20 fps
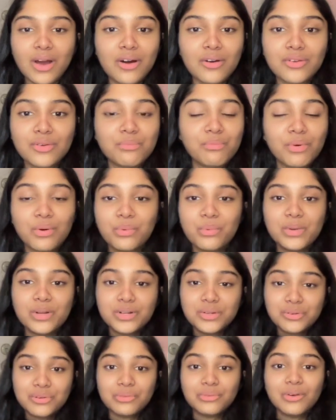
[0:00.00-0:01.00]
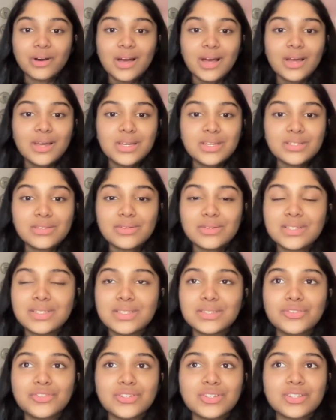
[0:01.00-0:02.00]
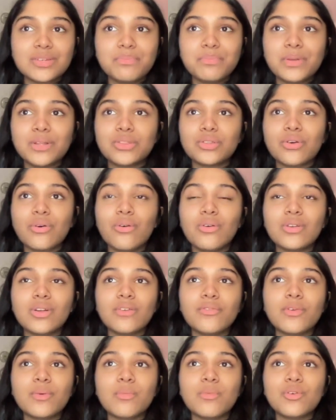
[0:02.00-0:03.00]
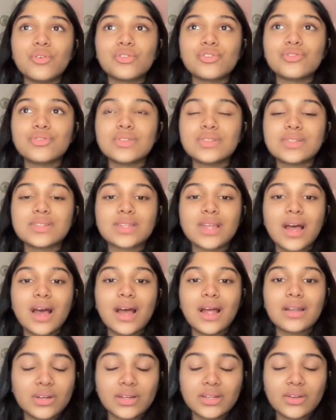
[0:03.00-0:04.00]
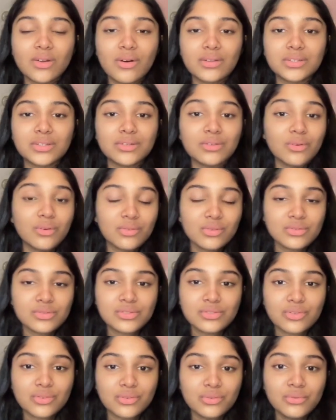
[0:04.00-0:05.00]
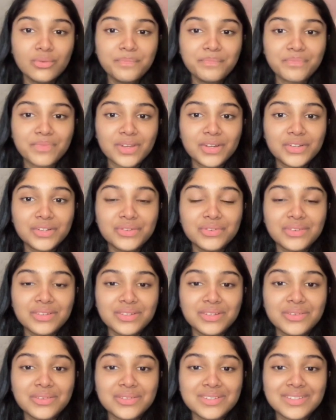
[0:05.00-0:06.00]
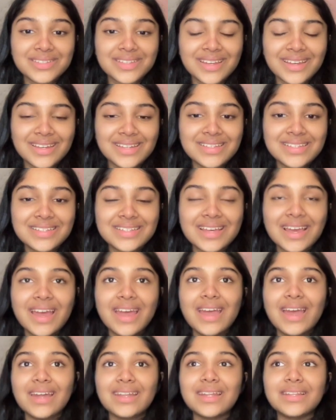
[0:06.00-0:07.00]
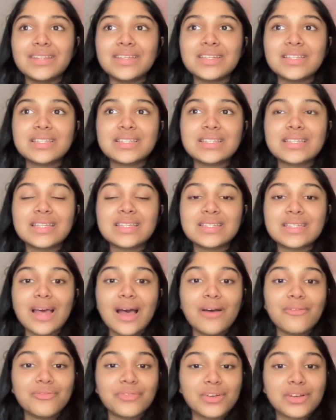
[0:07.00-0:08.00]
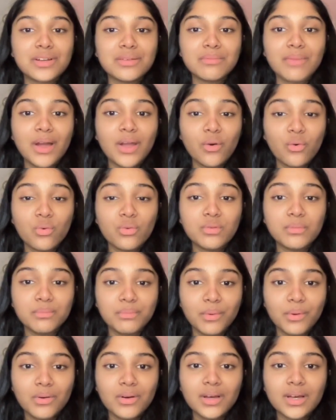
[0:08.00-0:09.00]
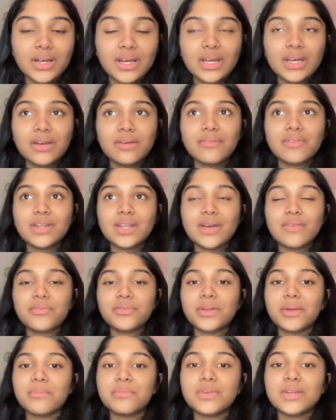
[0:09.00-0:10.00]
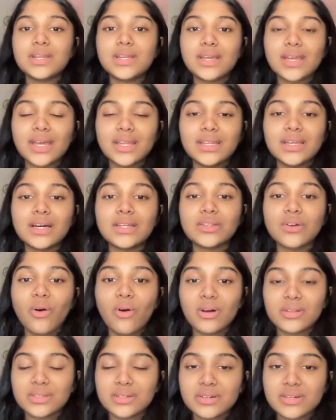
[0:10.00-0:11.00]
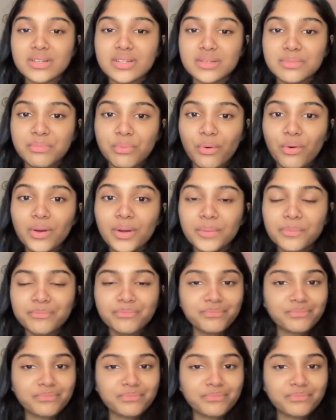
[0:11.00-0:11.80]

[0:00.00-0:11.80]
your book will do. So it's just a plethora of emotions that an author goes through during those days. And I think since I've written my own book, whenever I'm reading any other author's book,